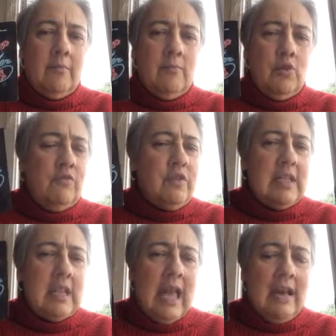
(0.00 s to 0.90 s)

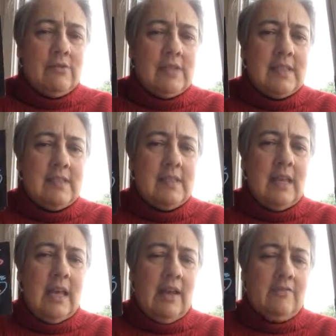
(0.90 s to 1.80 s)
movie houses
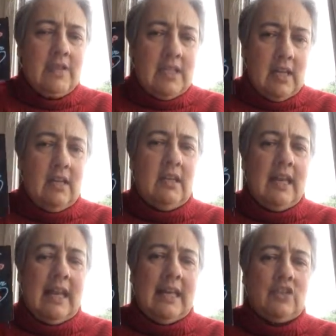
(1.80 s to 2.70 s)
that have done
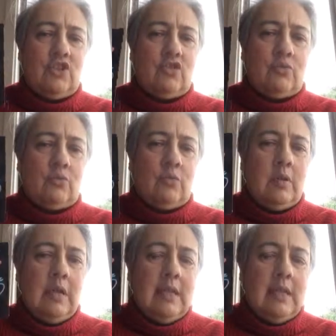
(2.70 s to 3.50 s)
actual